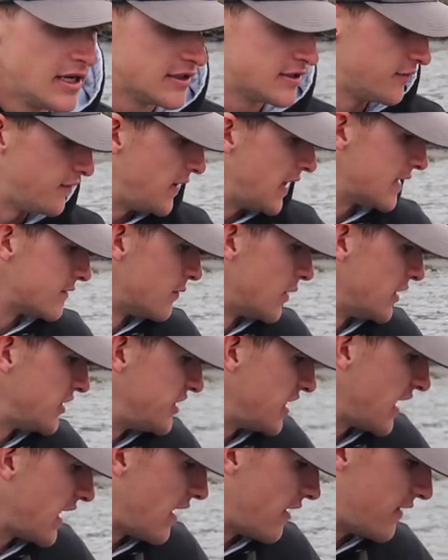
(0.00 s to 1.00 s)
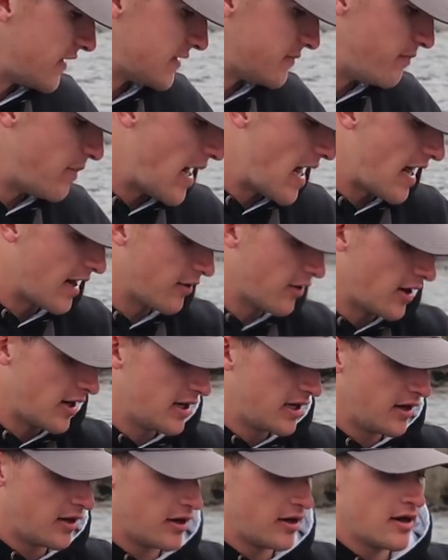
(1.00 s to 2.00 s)
So if you guys want to check out this bag
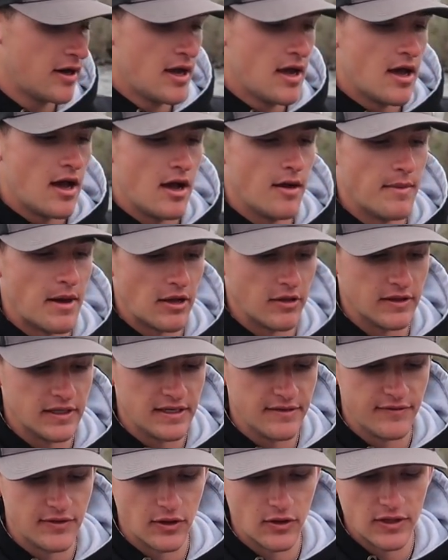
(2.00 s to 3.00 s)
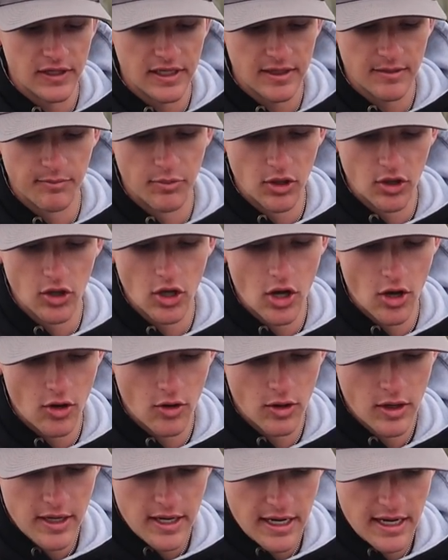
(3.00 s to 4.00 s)
right here, um, I'll leave the link
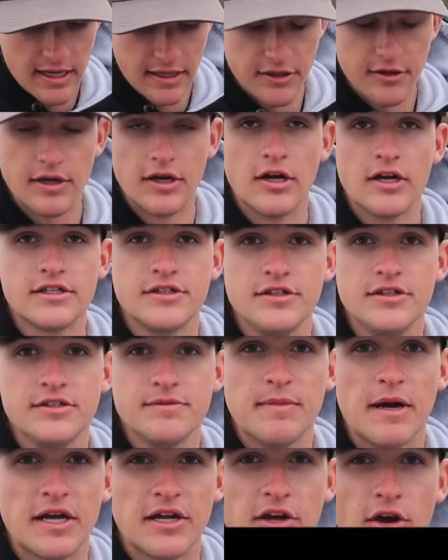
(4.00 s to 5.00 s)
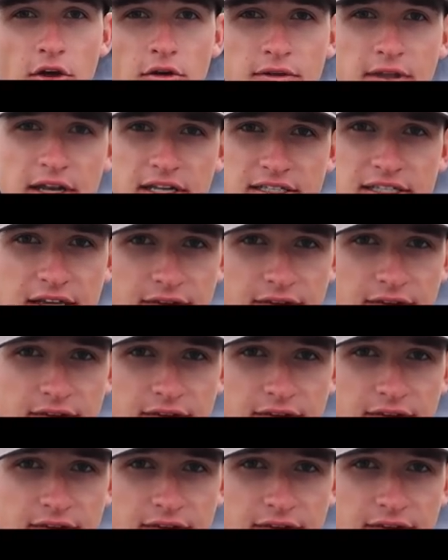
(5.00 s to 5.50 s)
below. And you can also use my code that'll